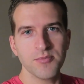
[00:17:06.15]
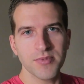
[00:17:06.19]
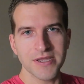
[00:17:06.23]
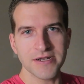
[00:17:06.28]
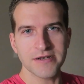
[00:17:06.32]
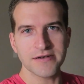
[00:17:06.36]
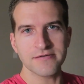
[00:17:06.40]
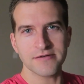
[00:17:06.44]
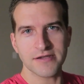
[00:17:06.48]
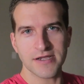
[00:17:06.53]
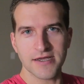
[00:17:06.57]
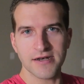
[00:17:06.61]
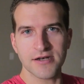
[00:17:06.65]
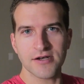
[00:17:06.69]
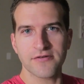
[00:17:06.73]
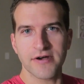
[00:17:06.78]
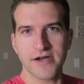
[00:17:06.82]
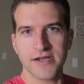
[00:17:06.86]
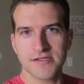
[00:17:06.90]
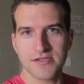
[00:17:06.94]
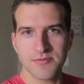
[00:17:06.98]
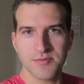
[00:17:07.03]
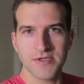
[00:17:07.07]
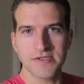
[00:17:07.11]
Been kind of
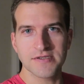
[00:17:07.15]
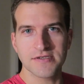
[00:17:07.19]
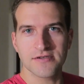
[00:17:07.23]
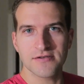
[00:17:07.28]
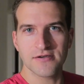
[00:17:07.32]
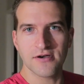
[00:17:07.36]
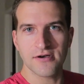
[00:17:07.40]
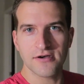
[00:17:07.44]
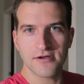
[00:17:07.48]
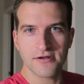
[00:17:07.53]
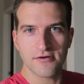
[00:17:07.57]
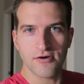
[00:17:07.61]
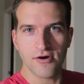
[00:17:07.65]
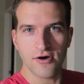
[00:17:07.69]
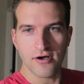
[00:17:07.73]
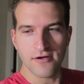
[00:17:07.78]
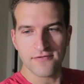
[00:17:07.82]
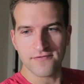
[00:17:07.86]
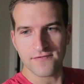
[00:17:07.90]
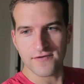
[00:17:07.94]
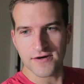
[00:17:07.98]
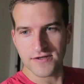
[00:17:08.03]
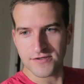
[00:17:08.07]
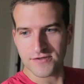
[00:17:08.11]
crazy busy on
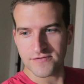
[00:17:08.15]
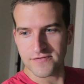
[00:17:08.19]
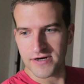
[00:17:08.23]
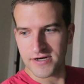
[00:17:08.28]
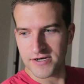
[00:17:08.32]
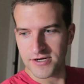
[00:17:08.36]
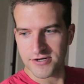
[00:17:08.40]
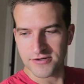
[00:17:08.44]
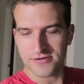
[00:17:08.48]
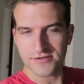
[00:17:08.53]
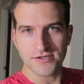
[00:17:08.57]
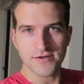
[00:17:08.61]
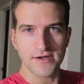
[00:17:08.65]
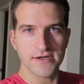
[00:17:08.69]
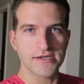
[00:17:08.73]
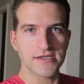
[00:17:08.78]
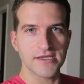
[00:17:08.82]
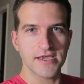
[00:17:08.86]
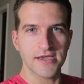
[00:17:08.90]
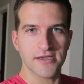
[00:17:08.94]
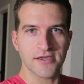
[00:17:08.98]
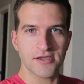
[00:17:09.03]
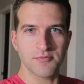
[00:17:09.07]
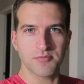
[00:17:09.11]
all fronts around here, so
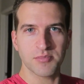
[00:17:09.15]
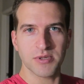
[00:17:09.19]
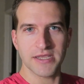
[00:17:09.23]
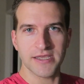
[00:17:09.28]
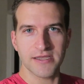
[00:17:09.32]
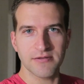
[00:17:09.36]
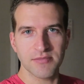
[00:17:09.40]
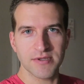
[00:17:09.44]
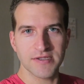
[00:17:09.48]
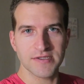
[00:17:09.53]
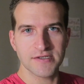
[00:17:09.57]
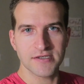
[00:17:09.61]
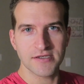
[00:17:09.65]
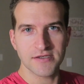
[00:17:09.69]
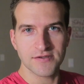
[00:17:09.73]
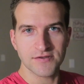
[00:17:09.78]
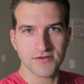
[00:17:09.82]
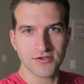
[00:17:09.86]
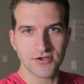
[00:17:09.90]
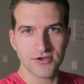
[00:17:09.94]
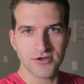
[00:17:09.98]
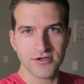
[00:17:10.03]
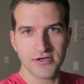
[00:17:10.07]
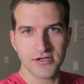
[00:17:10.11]
I can't complain. Busy
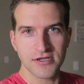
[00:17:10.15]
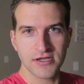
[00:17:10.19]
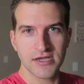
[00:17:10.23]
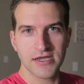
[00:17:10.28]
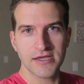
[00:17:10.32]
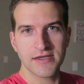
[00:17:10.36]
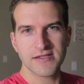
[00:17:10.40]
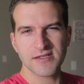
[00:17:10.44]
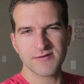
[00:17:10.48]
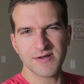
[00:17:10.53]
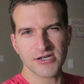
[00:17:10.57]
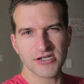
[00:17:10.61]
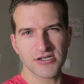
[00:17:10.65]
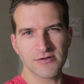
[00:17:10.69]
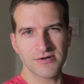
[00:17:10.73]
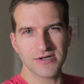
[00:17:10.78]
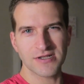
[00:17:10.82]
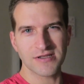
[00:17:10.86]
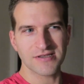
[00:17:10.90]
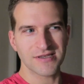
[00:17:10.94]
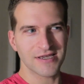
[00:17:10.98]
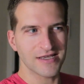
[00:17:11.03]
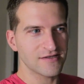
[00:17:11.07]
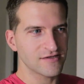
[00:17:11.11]
is good, especially
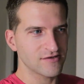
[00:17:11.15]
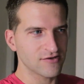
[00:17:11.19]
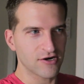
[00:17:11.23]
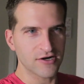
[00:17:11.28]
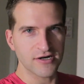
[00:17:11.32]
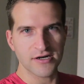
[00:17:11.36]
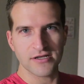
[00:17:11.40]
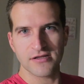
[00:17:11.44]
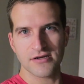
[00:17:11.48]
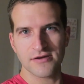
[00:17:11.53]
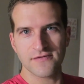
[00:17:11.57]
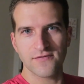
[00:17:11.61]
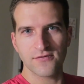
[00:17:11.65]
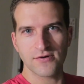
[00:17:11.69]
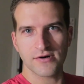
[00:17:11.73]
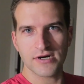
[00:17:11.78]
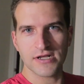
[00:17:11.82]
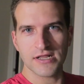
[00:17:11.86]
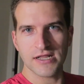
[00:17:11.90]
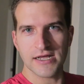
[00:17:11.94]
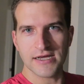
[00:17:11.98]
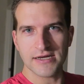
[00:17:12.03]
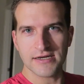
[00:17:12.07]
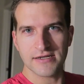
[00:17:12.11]
when it gets dark at like
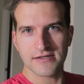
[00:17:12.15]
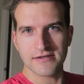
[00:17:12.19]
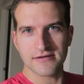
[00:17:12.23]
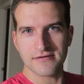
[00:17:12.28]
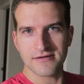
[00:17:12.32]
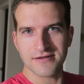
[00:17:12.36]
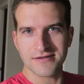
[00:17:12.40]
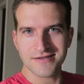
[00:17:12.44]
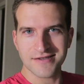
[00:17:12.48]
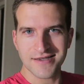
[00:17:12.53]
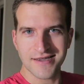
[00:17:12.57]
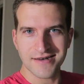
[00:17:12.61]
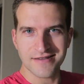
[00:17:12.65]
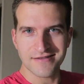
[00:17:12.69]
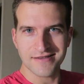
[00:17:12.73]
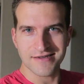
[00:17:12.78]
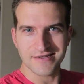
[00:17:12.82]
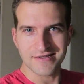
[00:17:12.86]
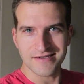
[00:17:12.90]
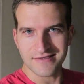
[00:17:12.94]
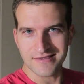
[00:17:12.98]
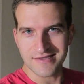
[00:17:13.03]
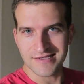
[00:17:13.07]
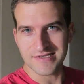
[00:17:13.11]
4 o'clock, and it's kind of
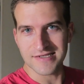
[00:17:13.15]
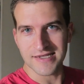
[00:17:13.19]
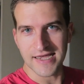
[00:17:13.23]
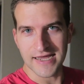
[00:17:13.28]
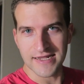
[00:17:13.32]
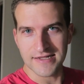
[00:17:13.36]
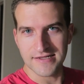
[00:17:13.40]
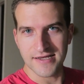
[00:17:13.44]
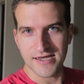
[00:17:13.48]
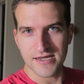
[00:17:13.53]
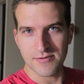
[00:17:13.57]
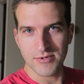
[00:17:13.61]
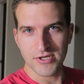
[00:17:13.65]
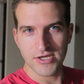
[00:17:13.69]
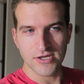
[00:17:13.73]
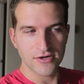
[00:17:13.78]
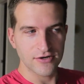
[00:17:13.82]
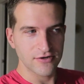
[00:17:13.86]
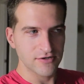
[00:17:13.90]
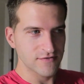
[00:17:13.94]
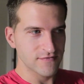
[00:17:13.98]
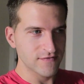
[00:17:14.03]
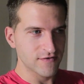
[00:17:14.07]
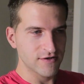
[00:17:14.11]
like the sad time of
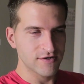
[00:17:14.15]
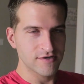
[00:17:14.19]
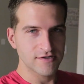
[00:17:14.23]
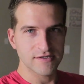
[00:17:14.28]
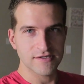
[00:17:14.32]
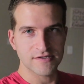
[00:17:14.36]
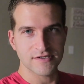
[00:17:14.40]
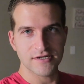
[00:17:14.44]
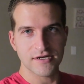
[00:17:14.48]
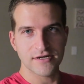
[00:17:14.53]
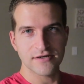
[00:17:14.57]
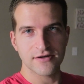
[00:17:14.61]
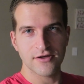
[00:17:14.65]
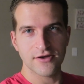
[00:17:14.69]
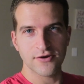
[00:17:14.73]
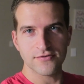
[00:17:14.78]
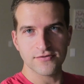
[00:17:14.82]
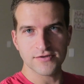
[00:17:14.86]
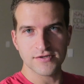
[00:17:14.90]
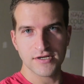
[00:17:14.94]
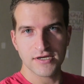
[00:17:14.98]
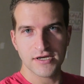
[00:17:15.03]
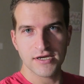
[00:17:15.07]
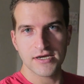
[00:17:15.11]
year as far as the sun
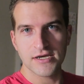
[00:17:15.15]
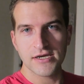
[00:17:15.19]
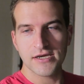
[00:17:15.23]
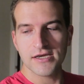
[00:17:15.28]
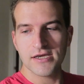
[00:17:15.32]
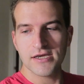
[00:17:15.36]
goes.